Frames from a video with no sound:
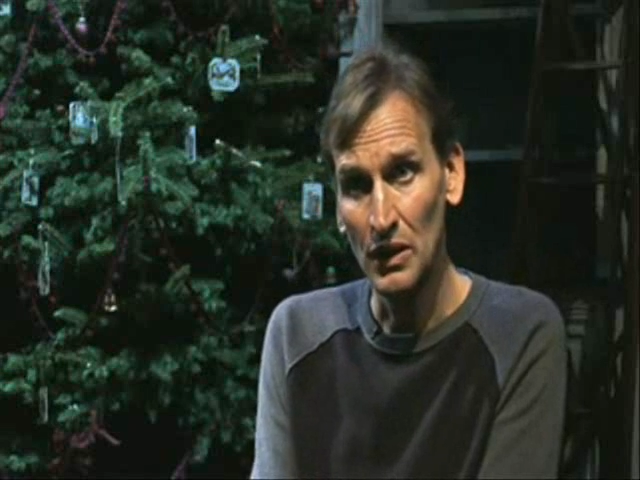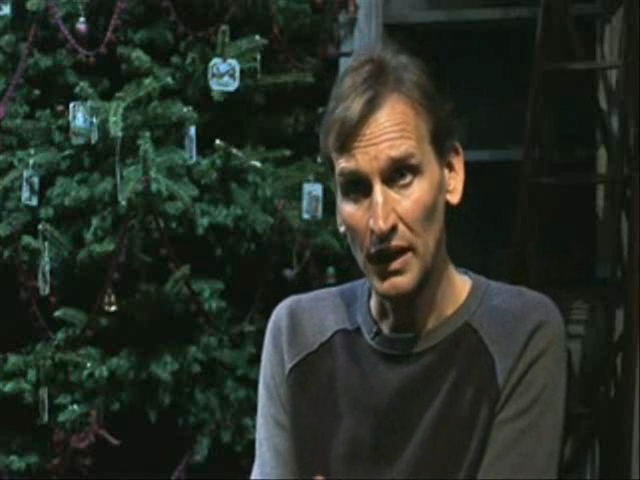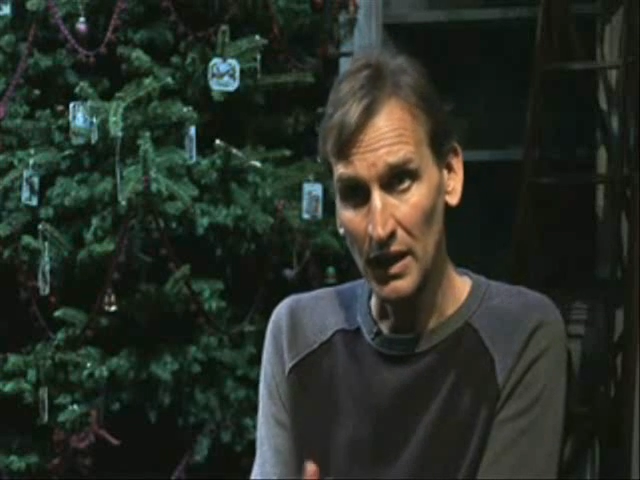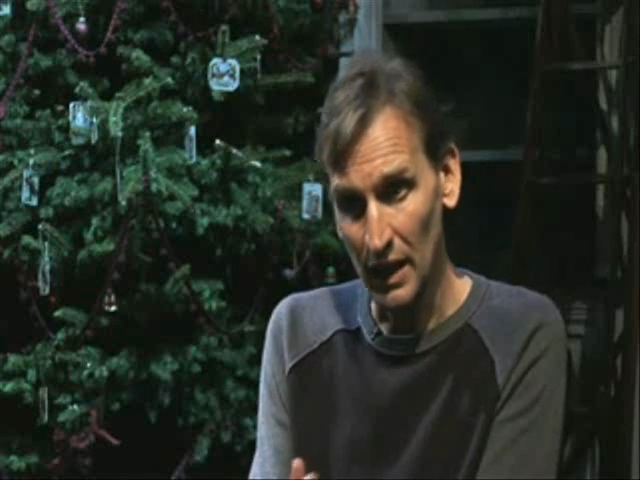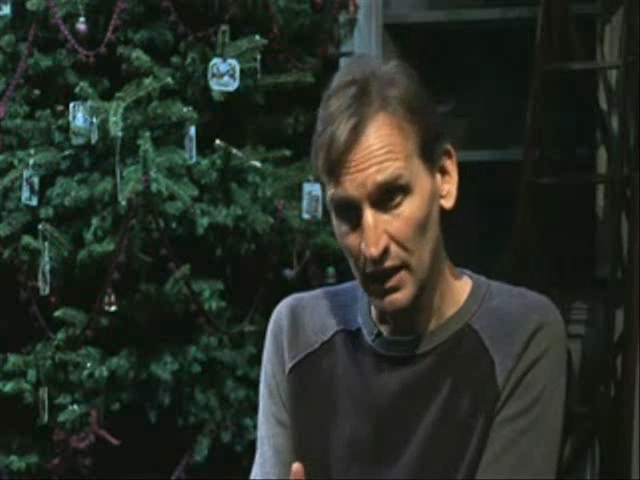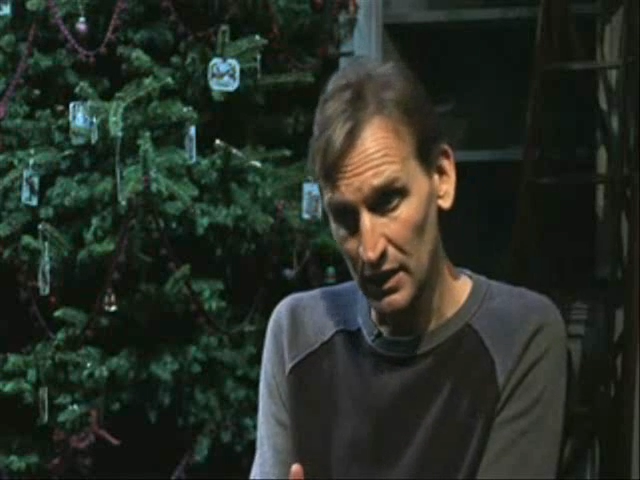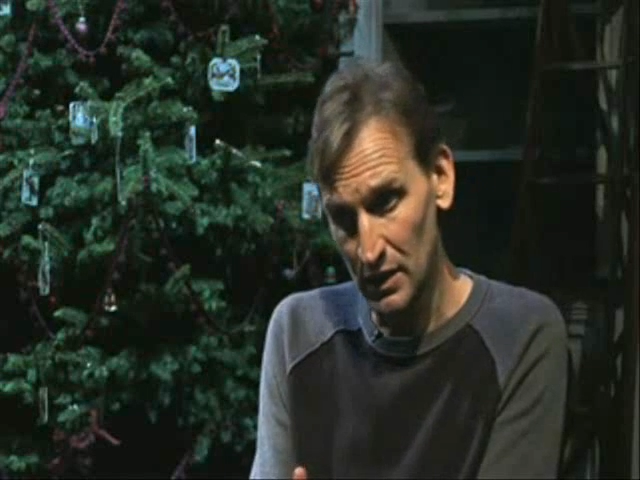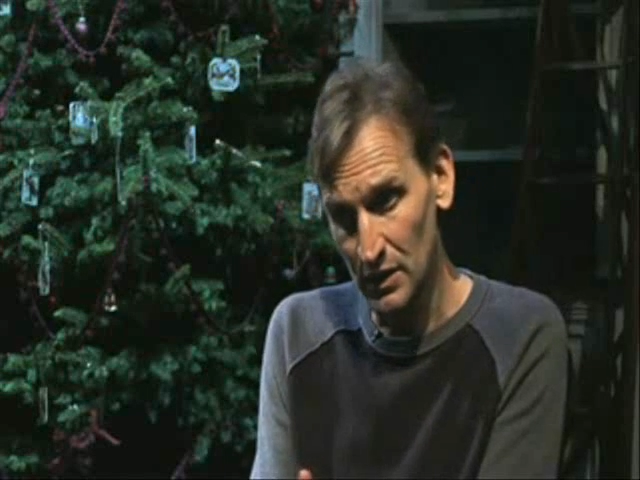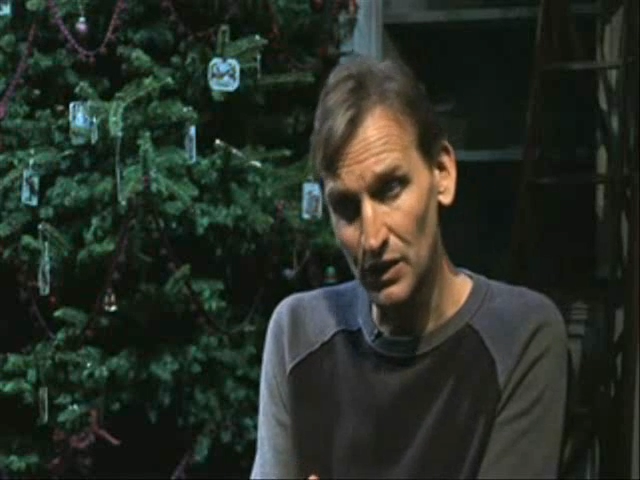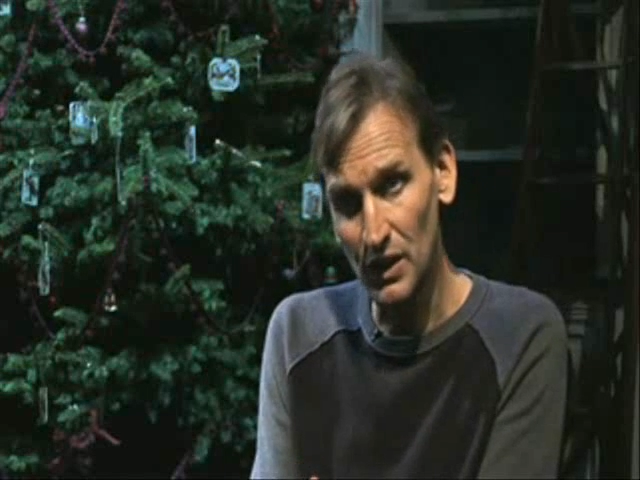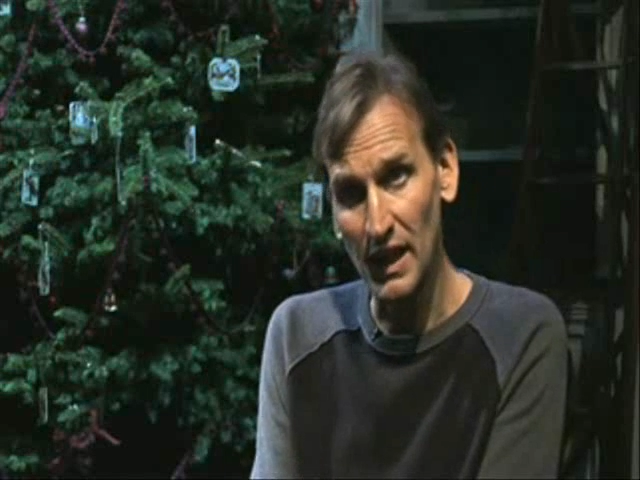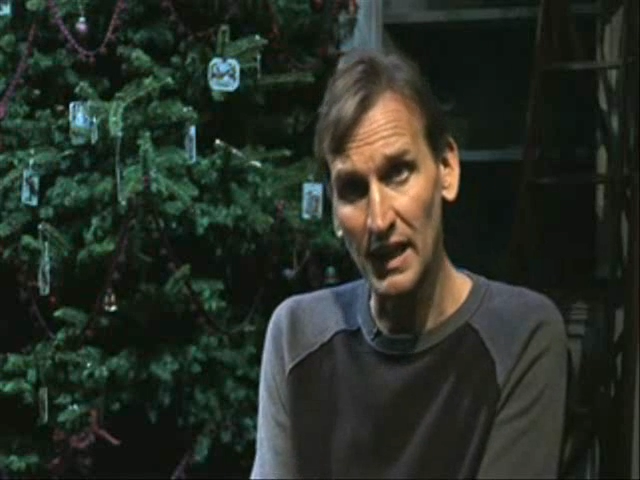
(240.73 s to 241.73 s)
I
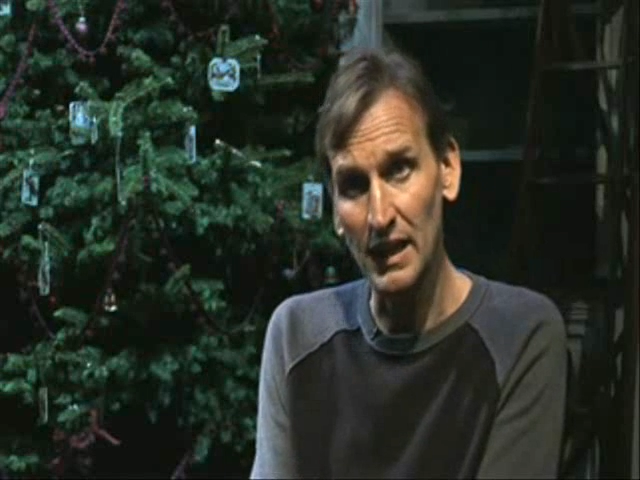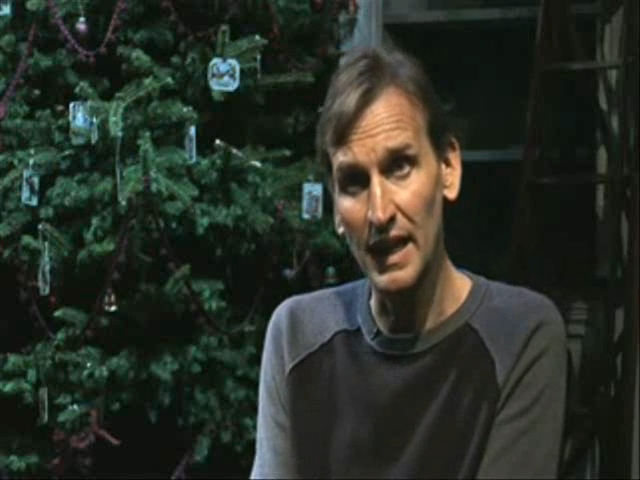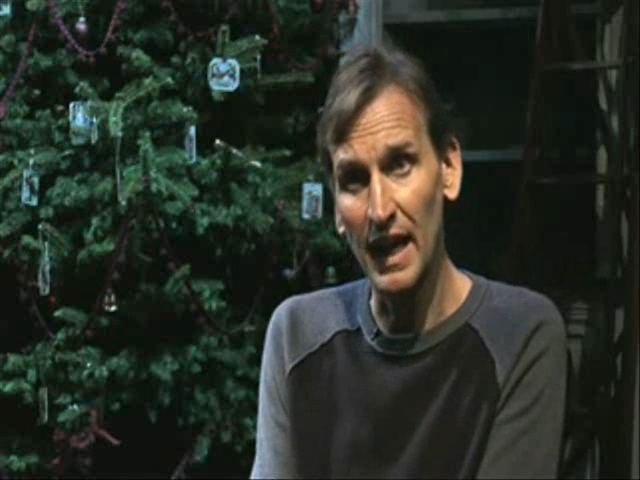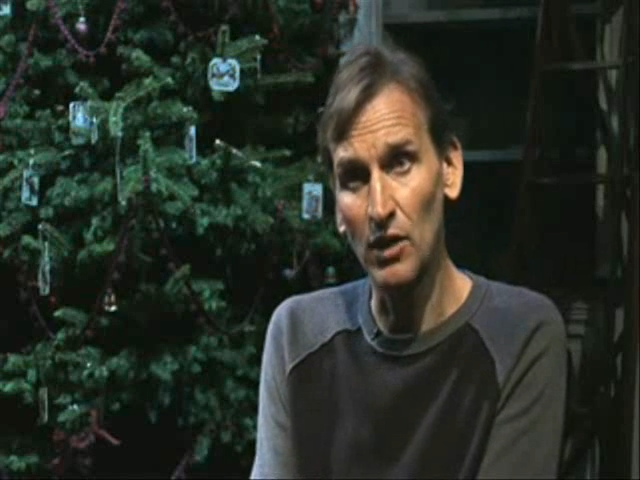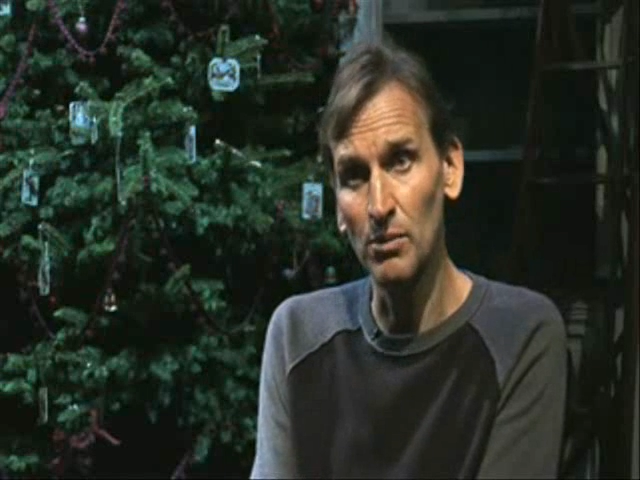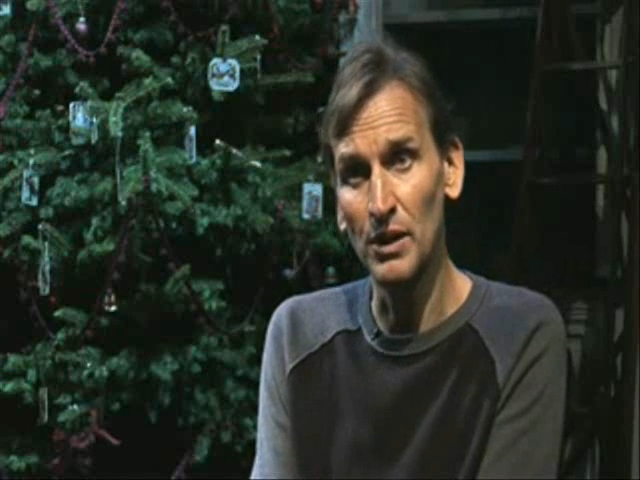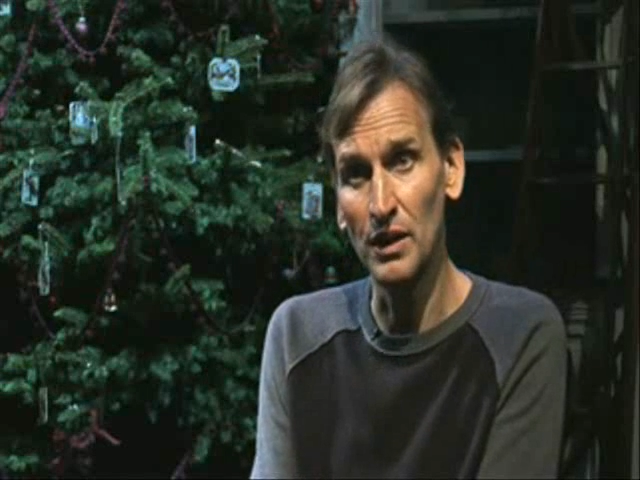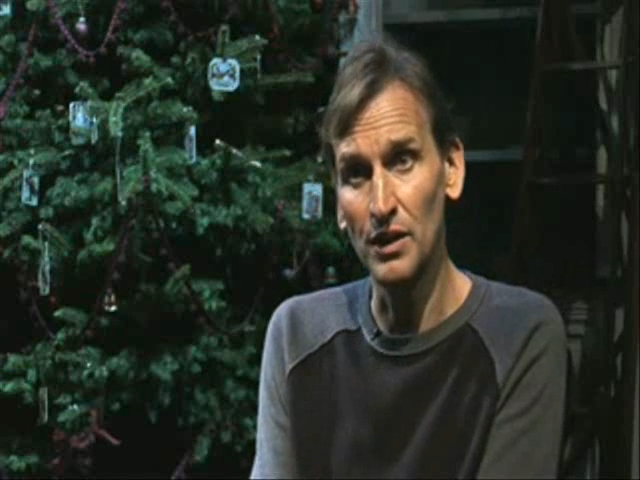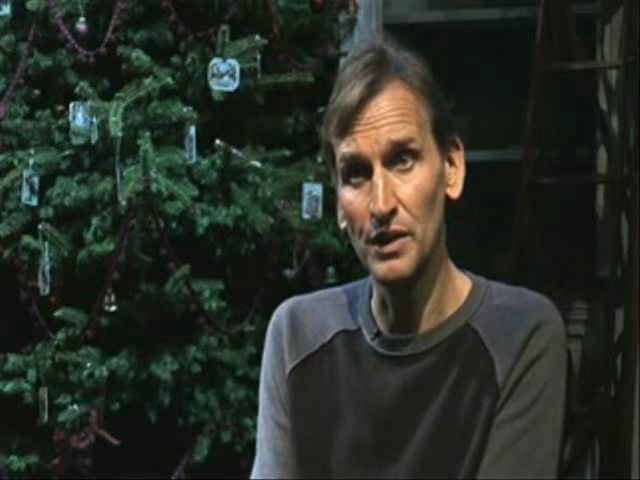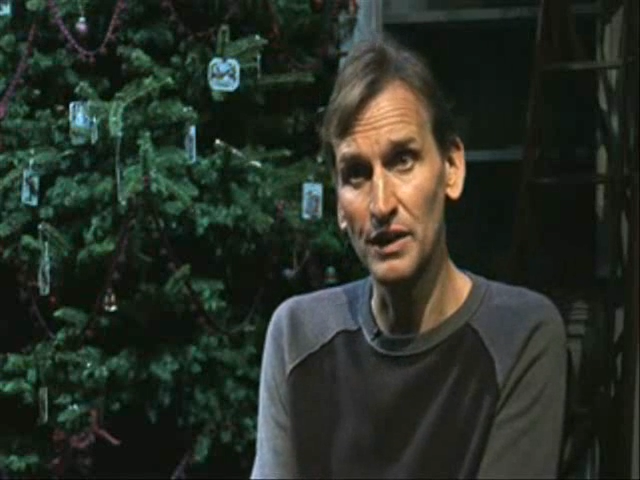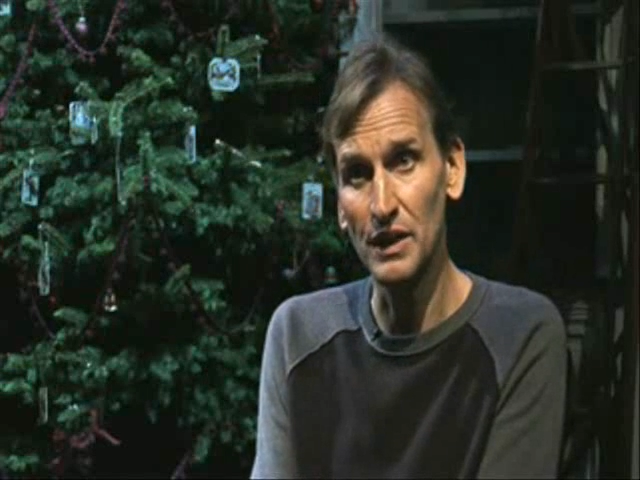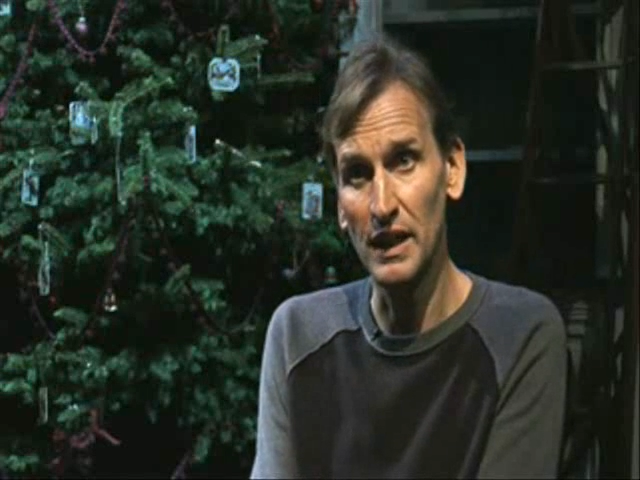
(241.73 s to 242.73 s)
see it in Kelman and
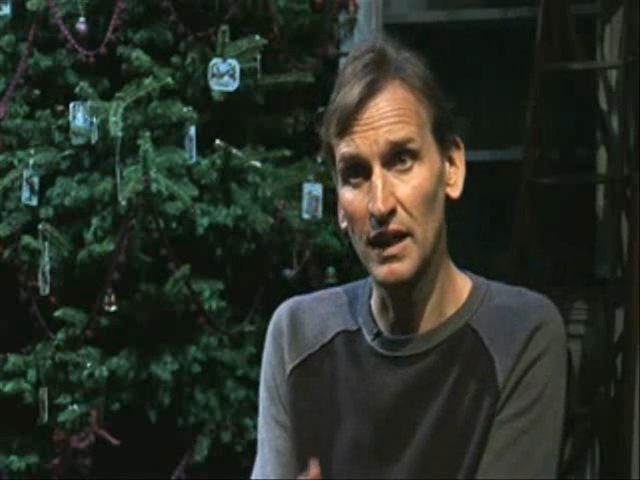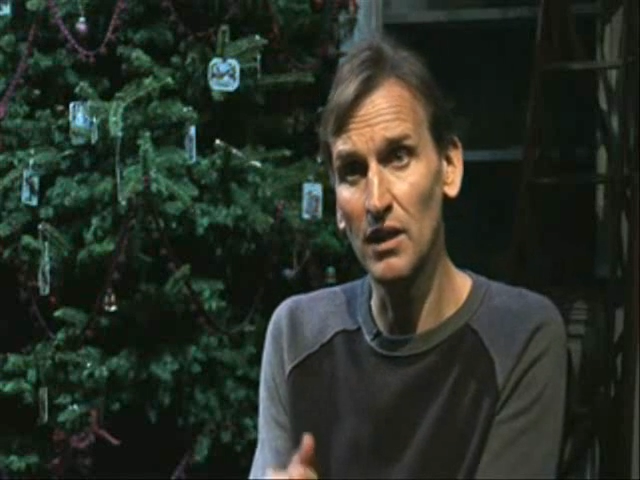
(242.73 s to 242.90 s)
Christine.